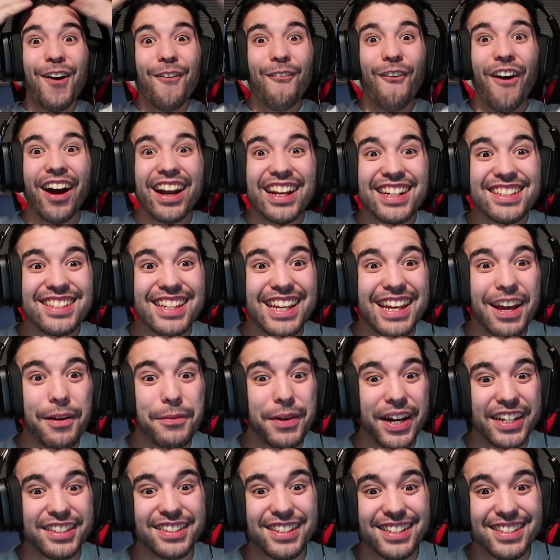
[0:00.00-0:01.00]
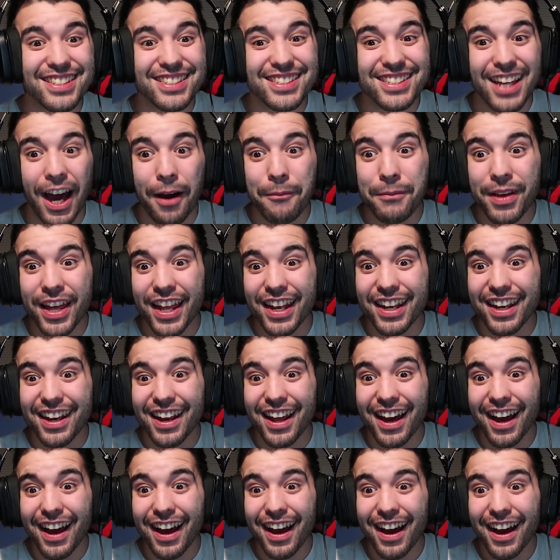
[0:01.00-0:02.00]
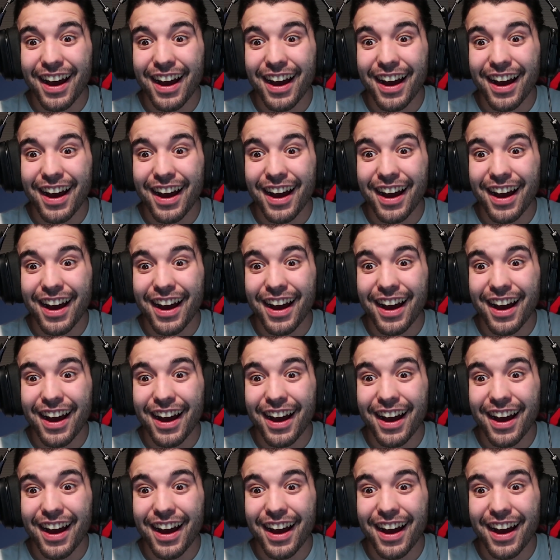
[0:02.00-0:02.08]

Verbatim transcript: What is he about to summon?